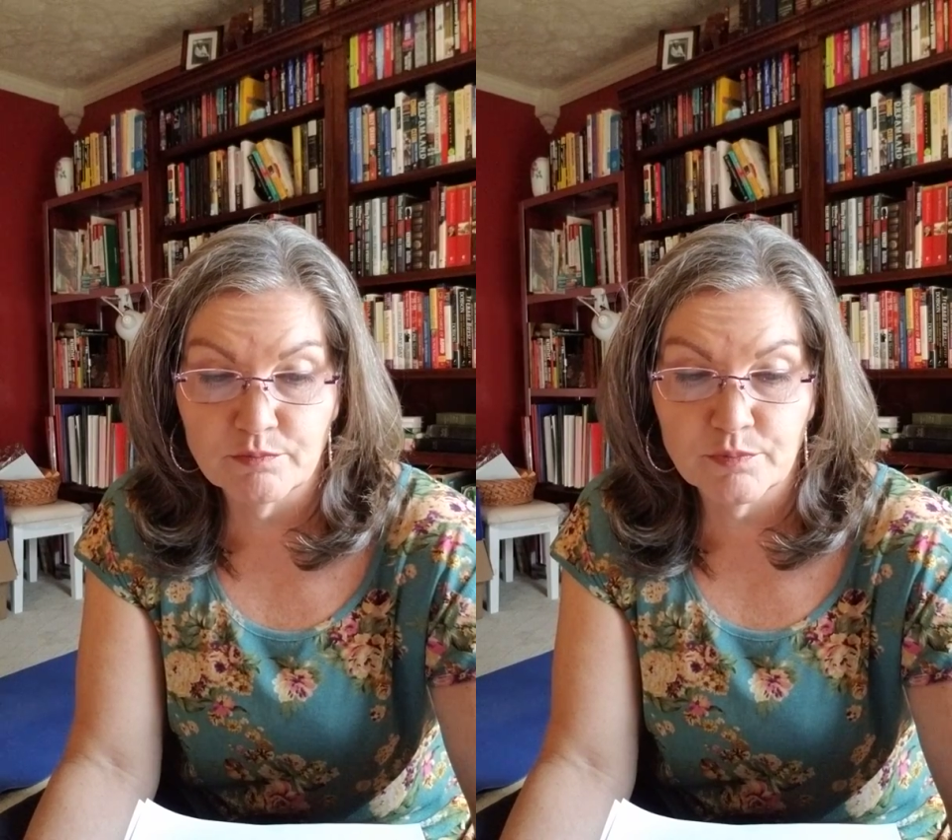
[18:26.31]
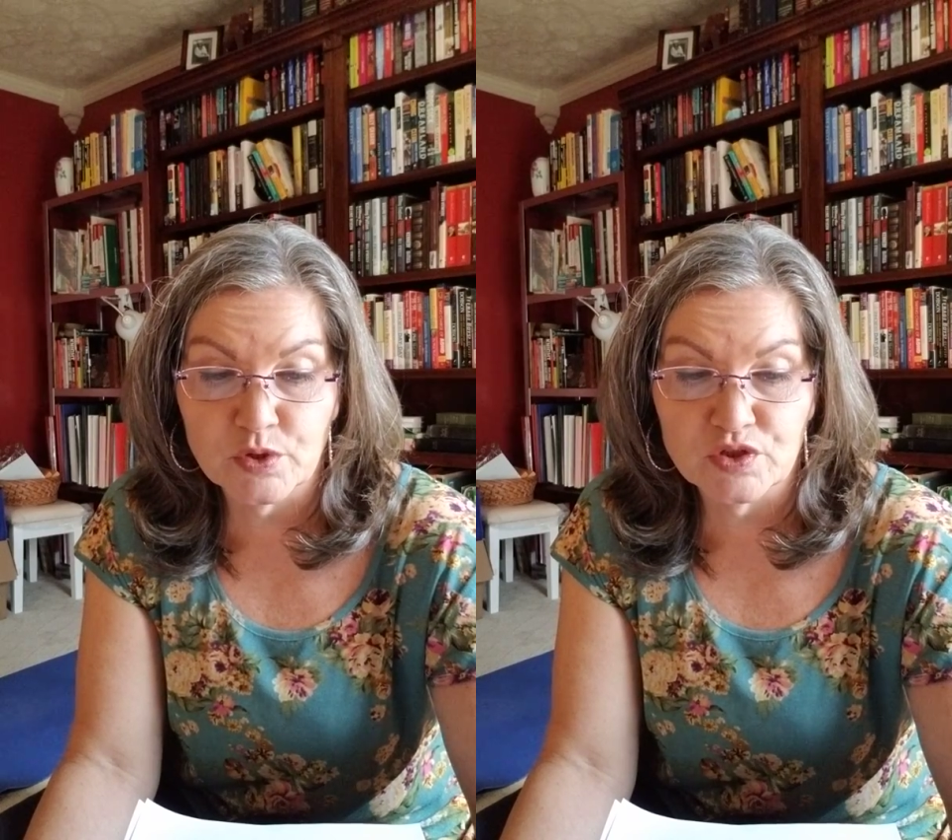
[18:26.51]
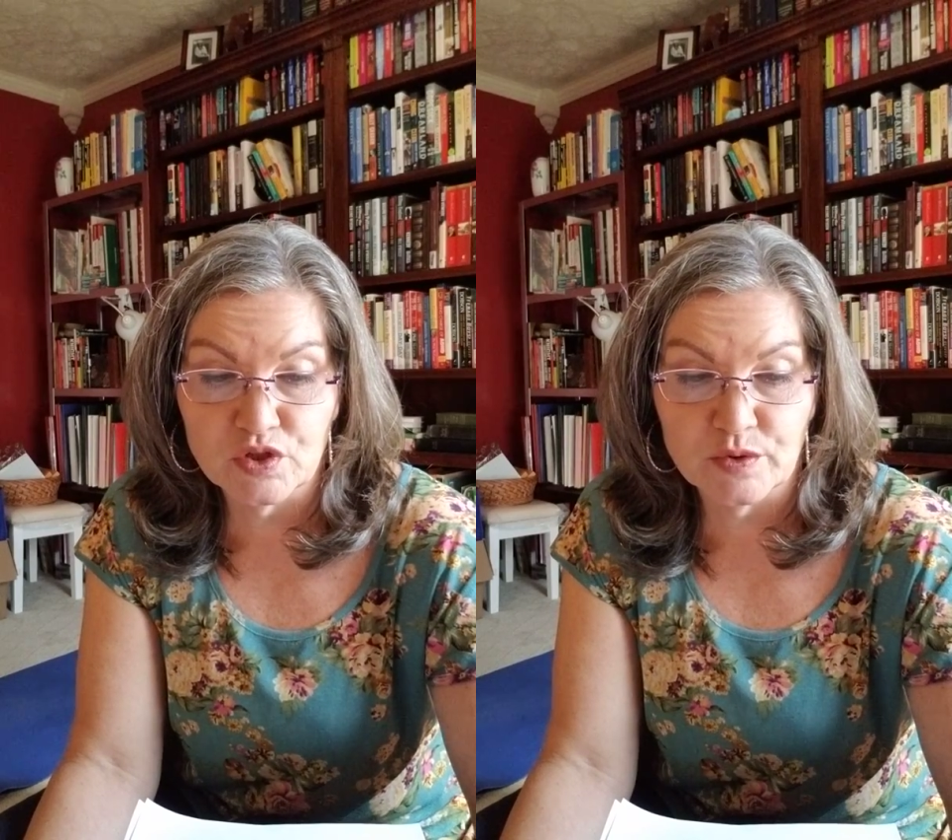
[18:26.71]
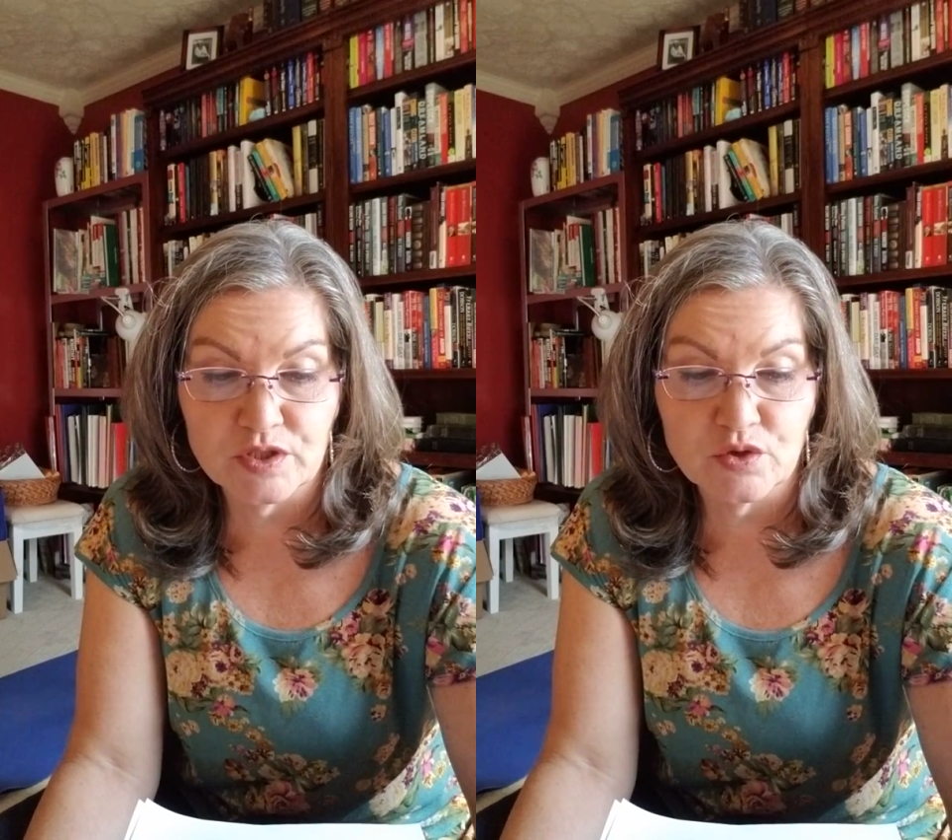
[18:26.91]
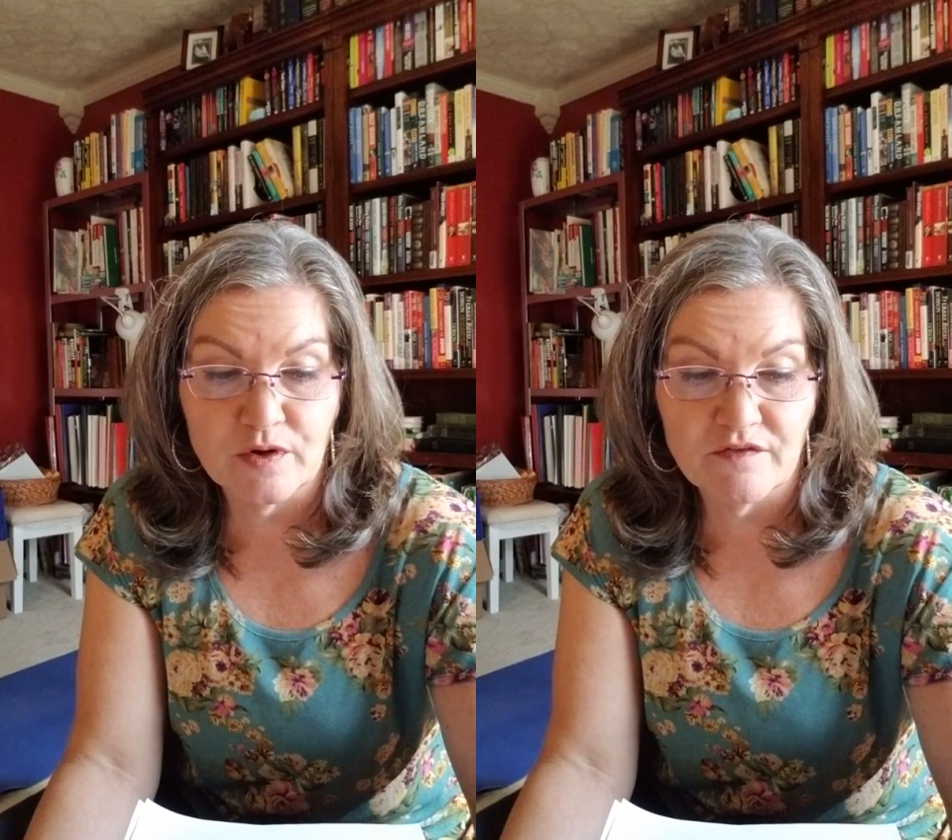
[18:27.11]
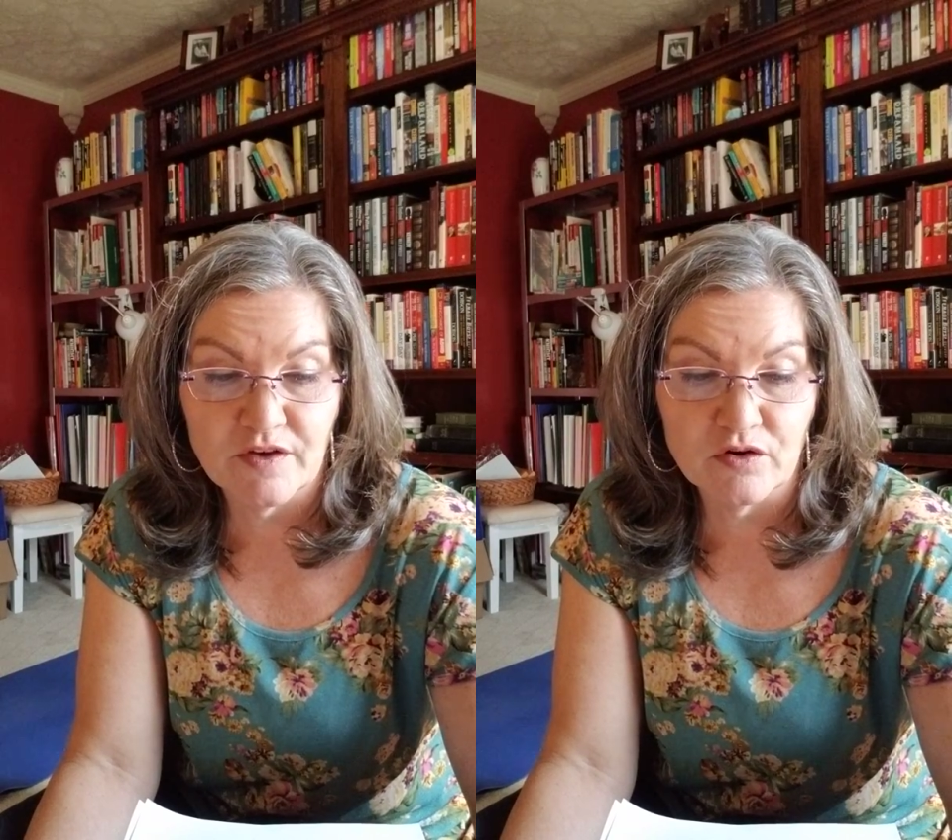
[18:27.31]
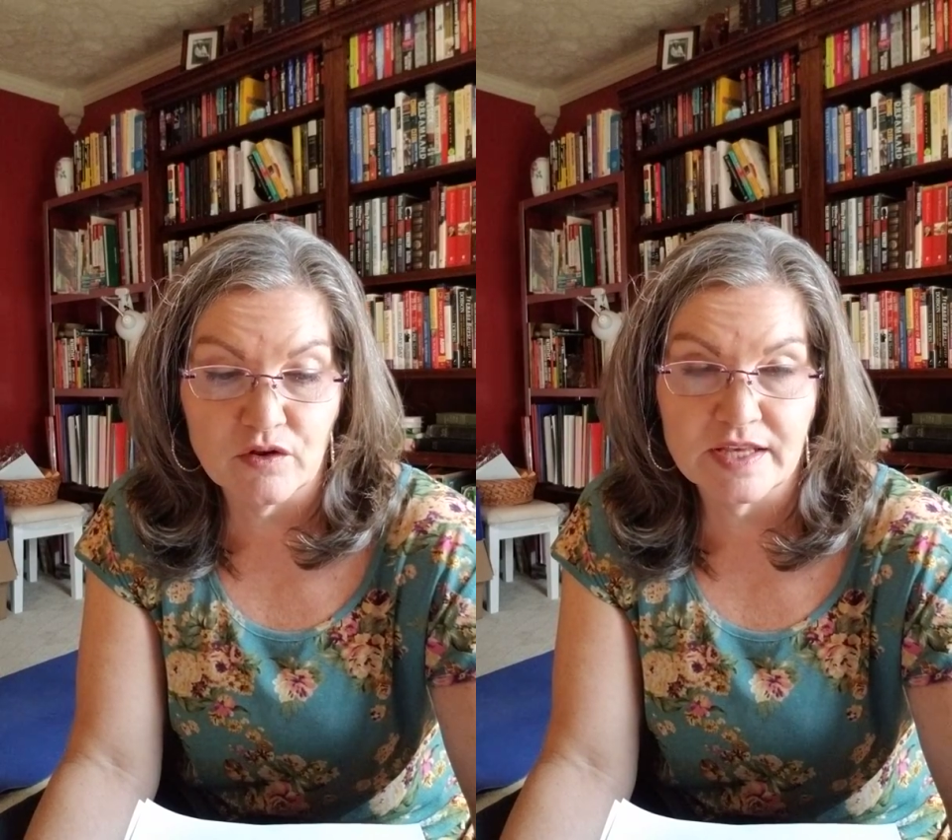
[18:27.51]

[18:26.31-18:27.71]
pursuant to a federal,